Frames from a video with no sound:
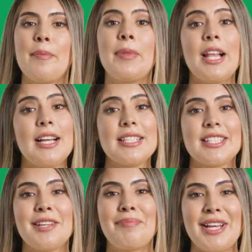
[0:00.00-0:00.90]

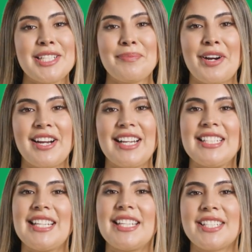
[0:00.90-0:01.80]
Plus, the best part
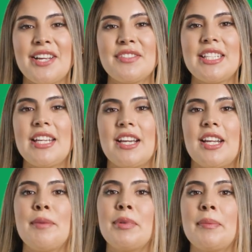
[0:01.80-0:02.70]
is that Chef C
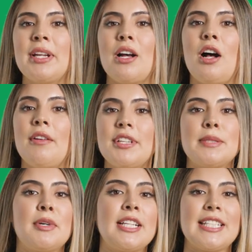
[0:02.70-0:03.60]
could implement all
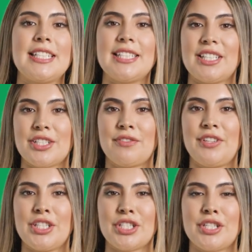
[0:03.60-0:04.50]
these monetization
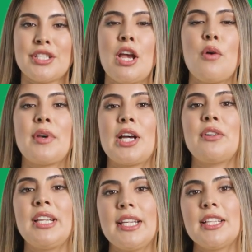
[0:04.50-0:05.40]
features
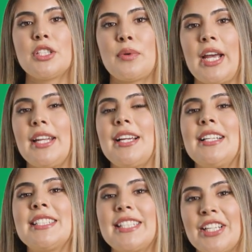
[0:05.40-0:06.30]
without needing to write
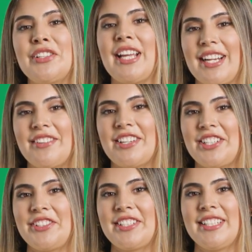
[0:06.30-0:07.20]
a single line of
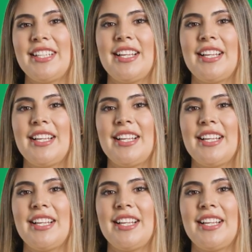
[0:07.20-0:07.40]
code.